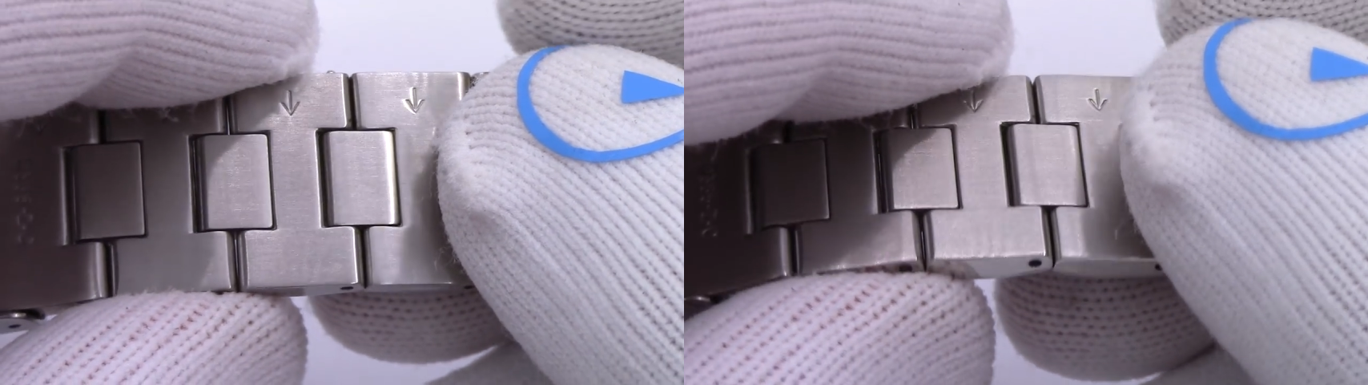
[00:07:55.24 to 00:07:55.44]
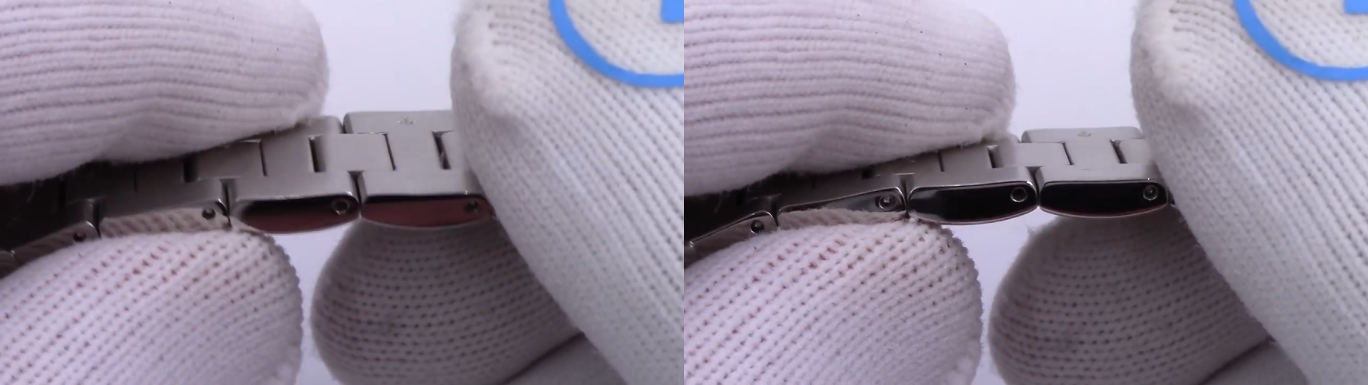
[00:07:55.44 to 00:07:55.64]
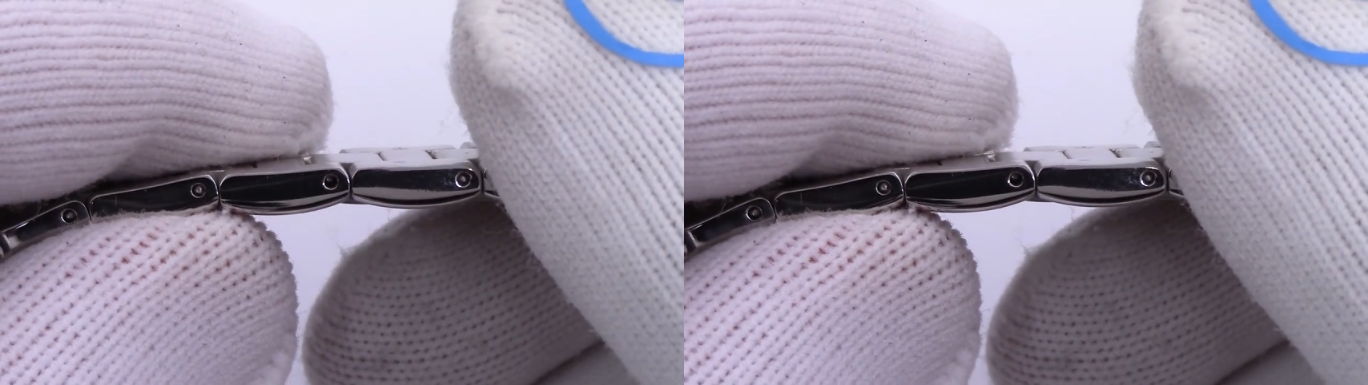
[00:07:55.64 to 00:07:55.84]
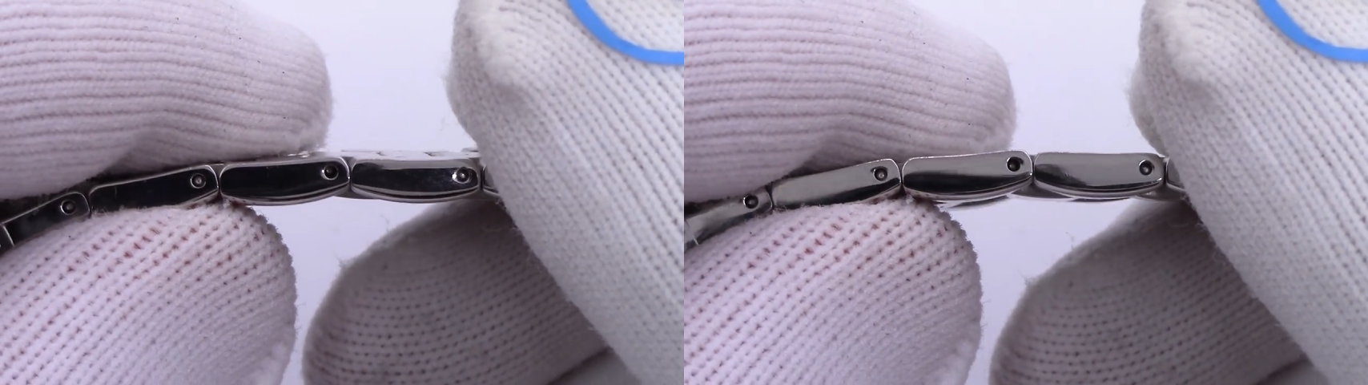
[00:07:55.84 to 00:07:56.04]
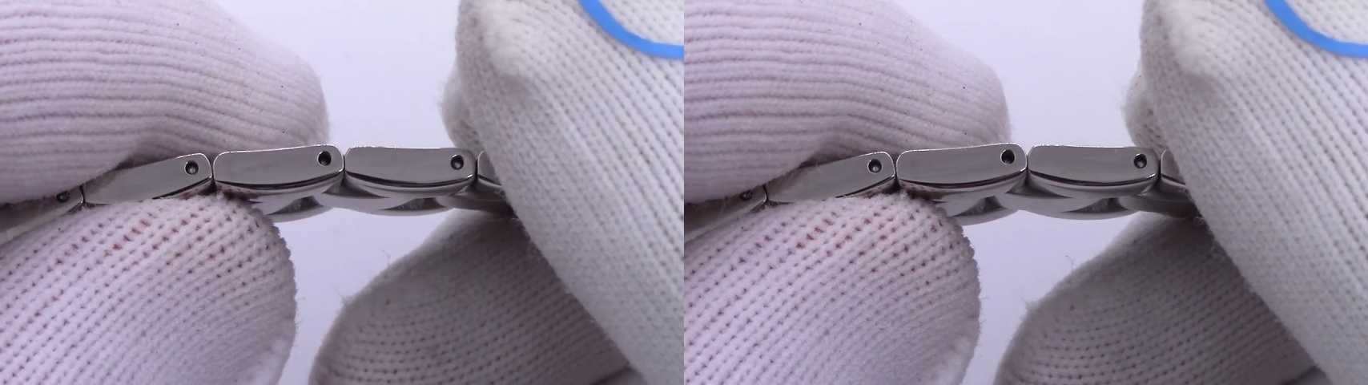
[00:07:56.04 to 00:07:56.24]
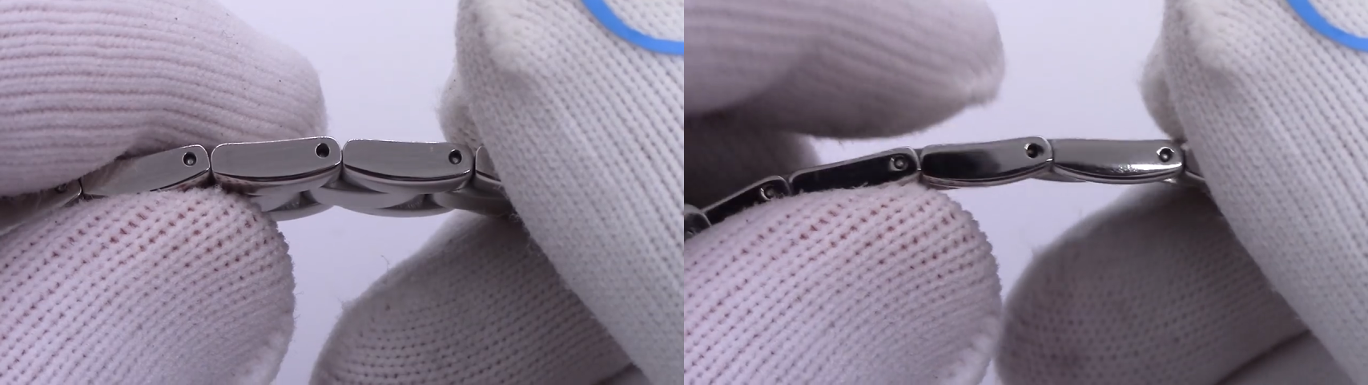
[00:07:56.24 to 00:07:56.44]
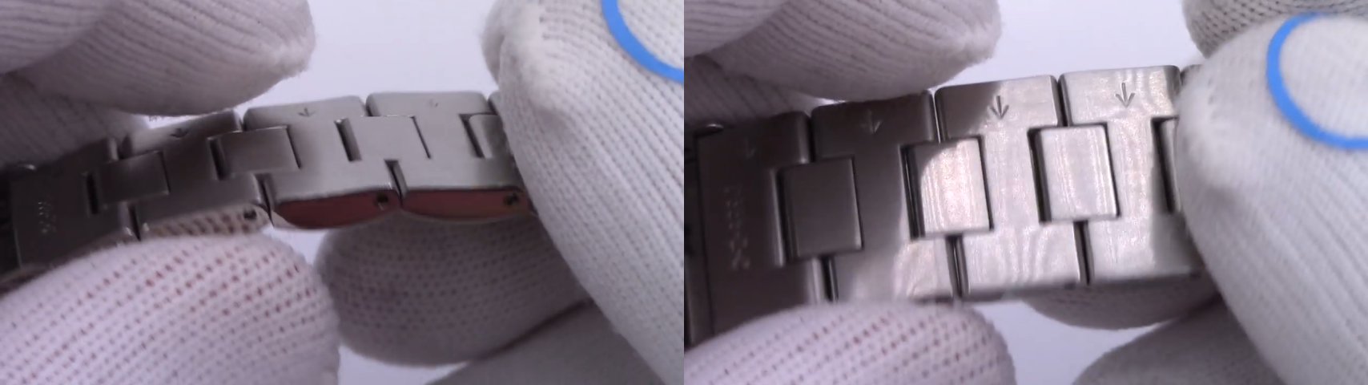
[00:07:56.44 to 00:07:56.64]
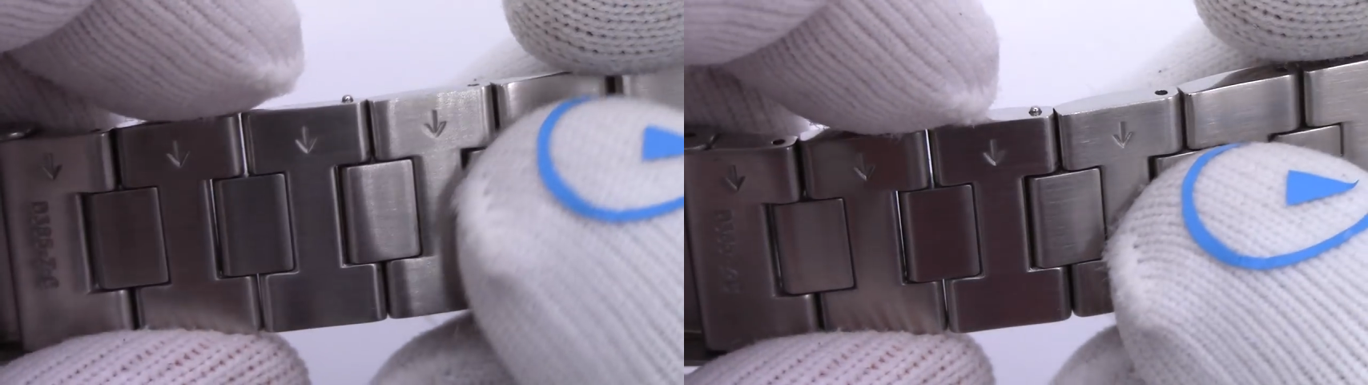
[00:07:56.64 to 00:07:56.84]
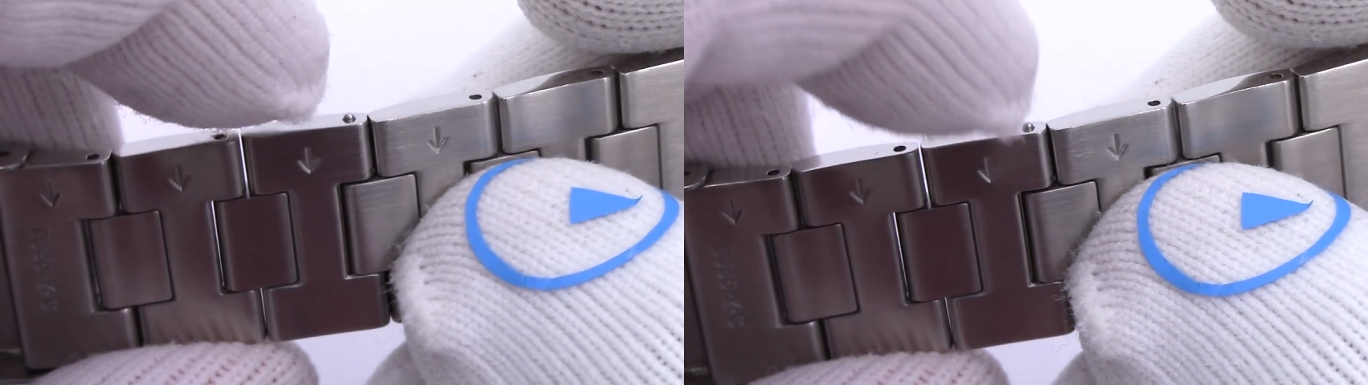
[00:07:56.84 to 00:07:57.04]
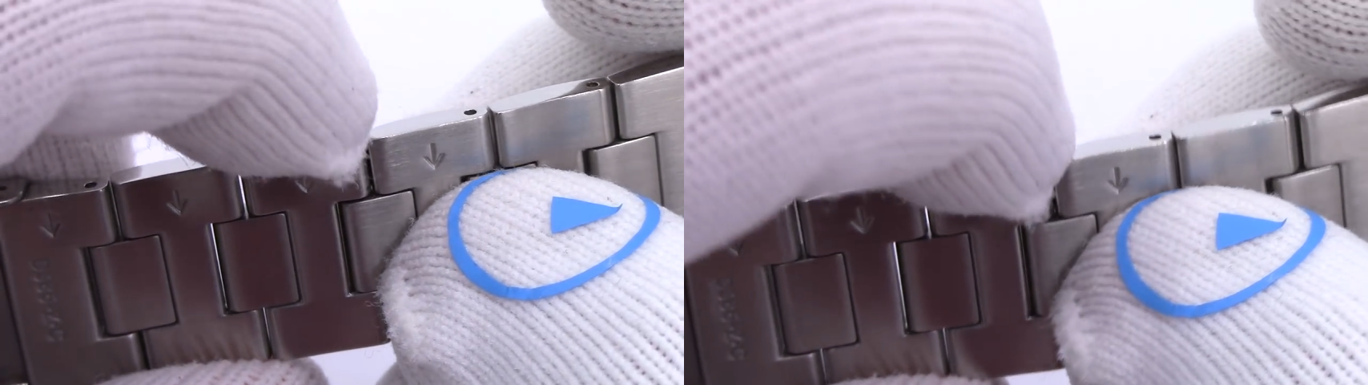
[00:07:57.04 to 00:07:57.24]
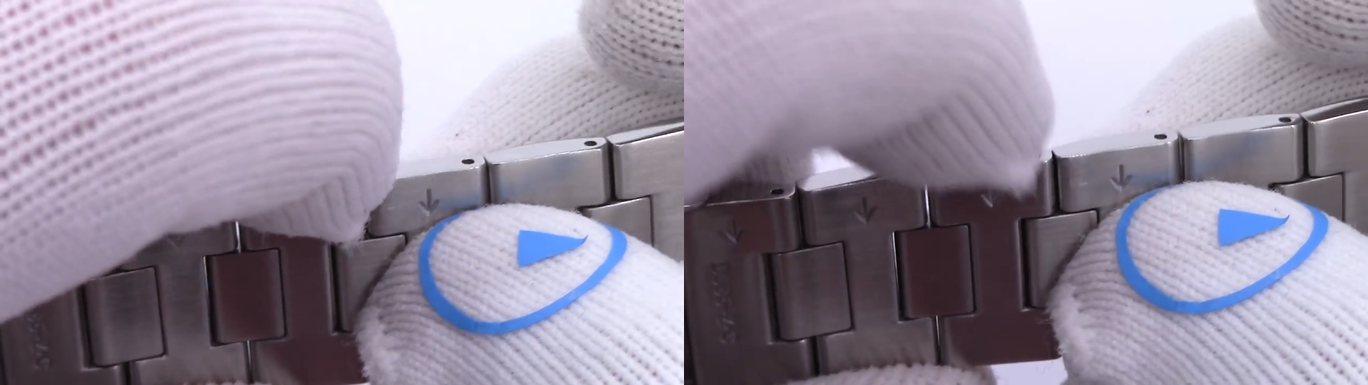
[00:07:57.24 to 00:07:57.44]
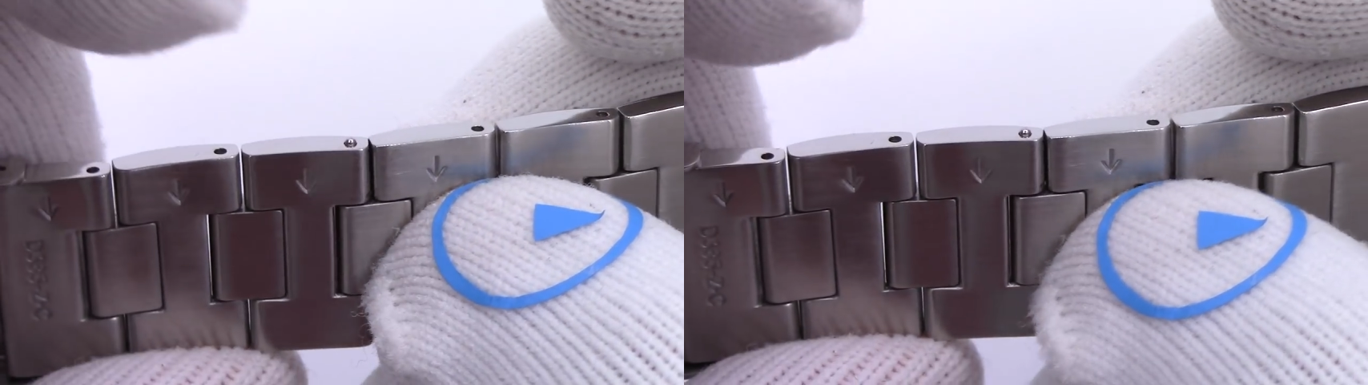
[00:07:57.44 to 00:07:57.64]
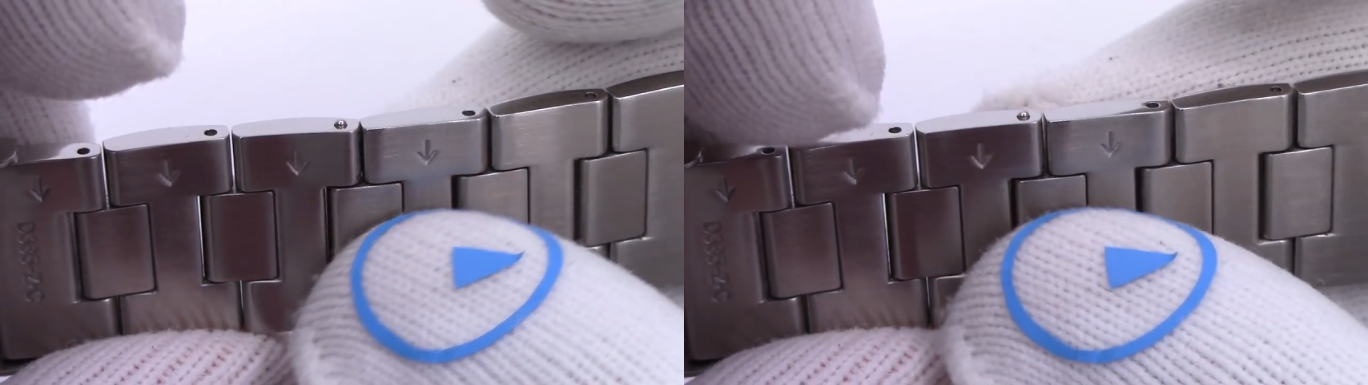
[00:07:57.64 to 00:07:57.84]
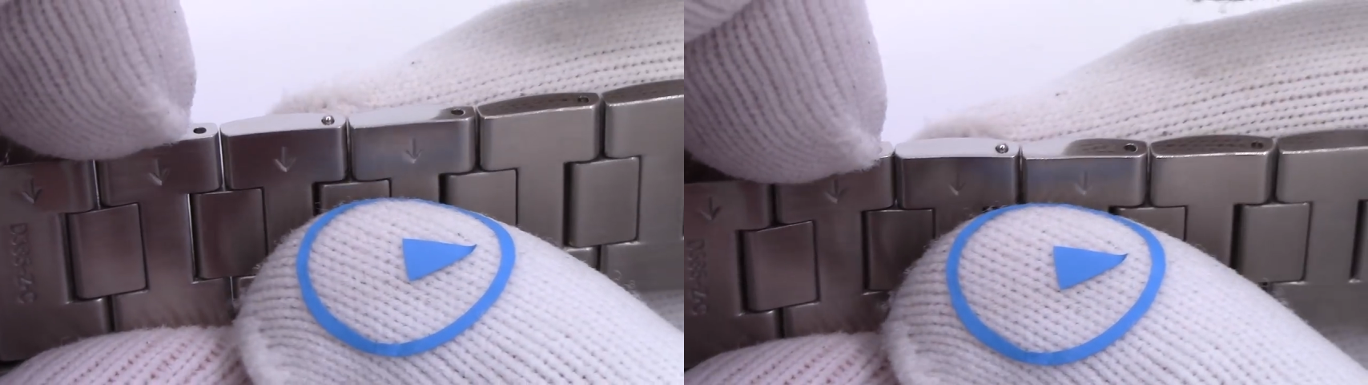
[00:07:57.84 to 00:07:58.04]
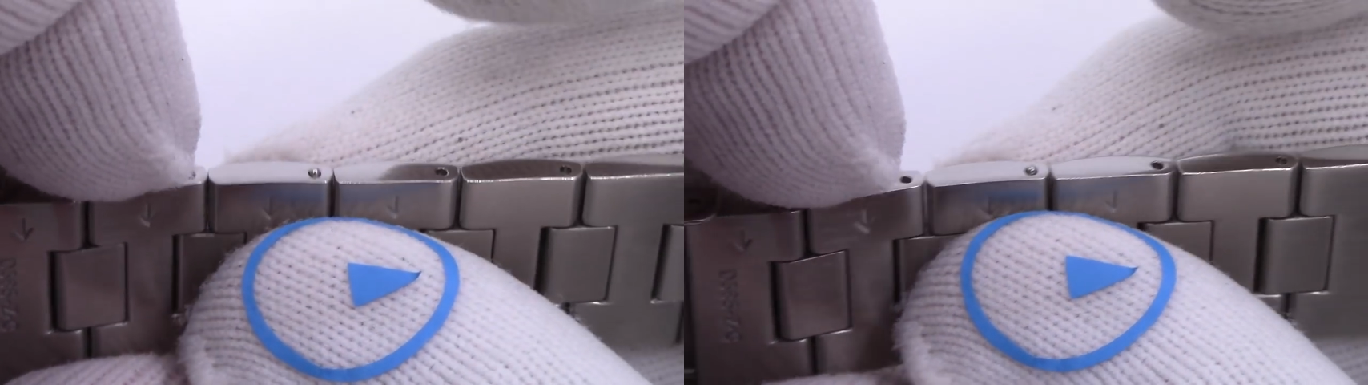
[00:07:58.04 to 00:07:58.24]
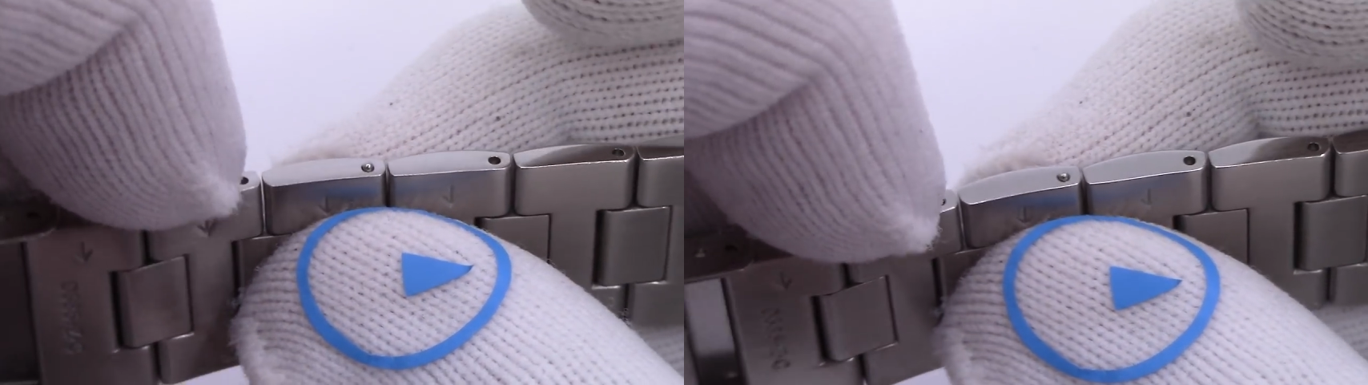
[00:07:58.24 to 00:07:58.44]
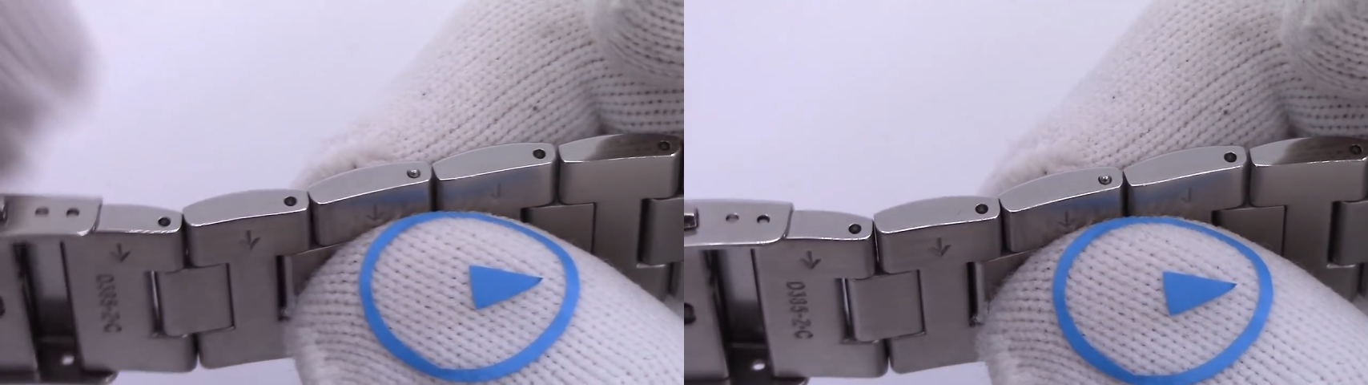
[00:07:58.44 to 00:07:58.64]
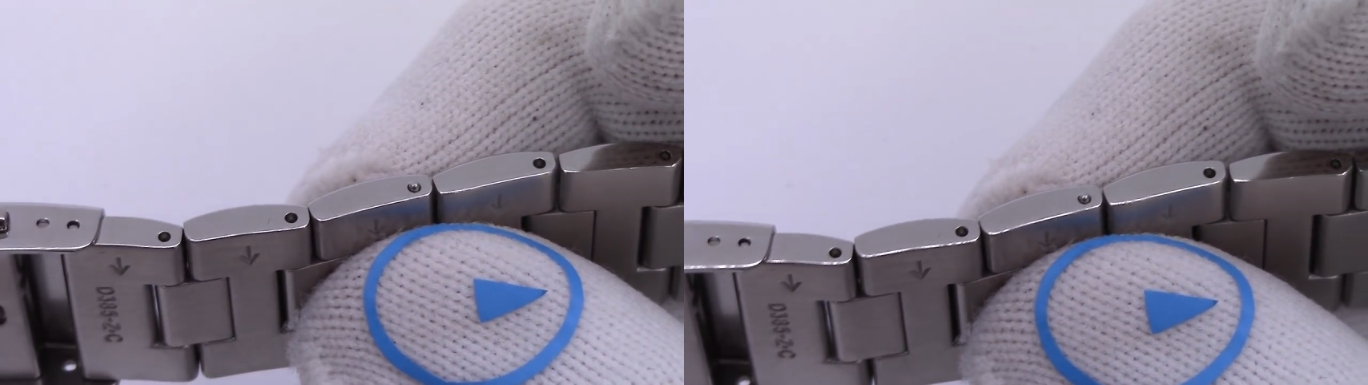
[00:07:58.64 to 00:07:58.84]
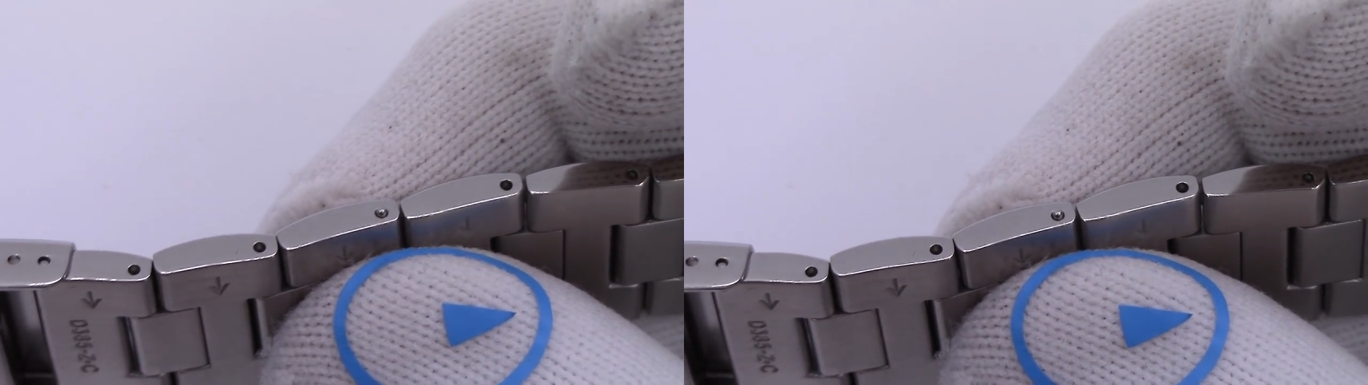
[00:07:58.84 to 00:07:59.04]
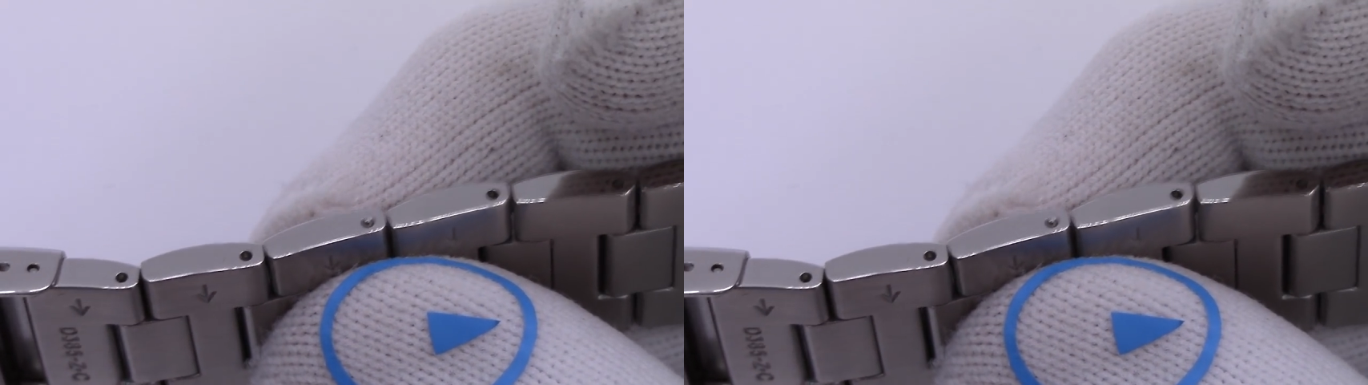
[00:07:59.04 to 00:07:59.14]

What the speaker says: Nobody's mouth can be seen.